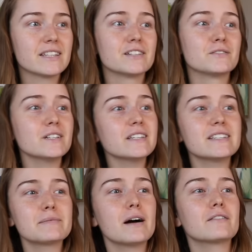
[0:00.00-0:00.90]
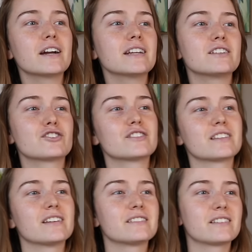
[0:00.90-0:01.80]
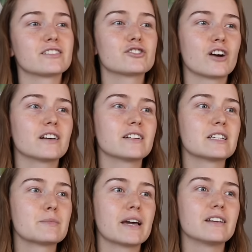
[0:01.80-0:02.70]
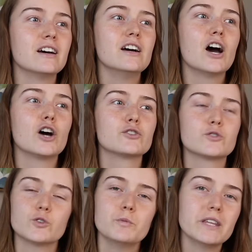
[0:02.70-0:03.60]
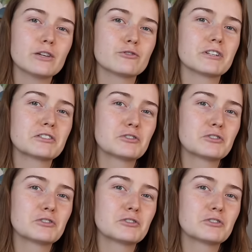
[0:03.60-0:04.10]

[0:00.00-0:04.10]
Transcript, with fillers: in really small writing, she says that this chart is made assuming you drink